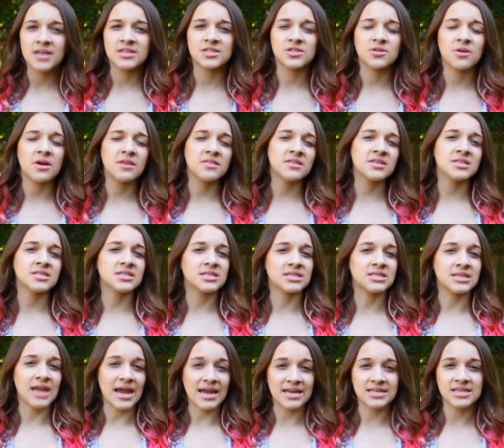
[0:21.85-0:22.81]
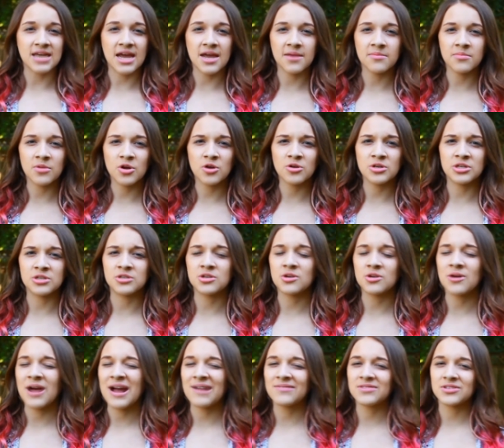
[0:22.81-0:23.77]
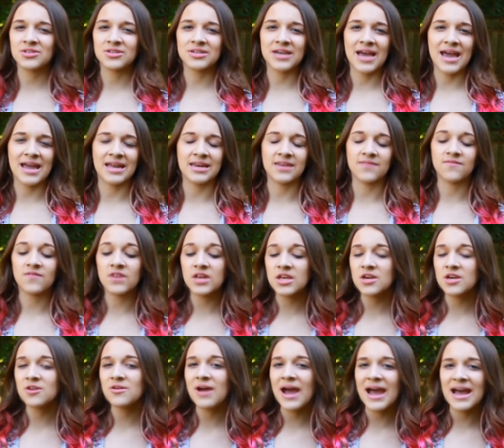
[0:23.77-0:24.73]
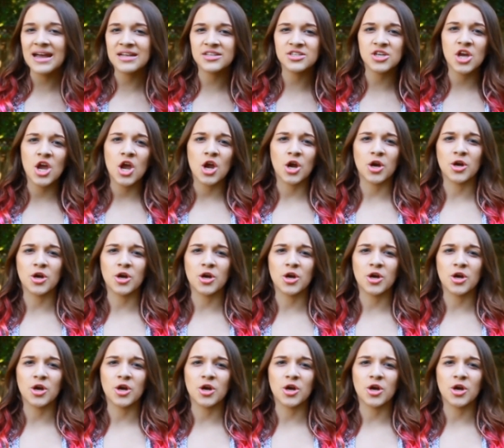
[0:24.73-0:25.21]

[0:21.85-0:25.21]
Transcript: So in this nighttime mode, you don't have to look at any video ads